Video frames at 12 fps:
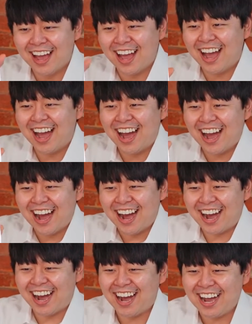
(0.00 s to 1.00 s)
can
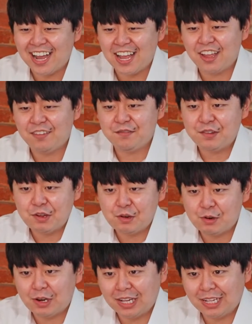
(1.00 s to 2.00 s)
expect a price surge.
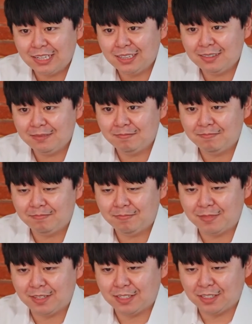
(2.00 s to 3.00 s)
As seen in the
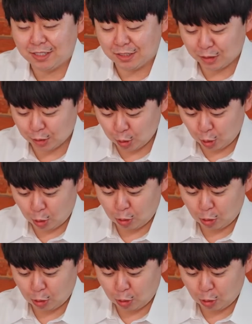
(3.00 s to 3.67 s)
chart above,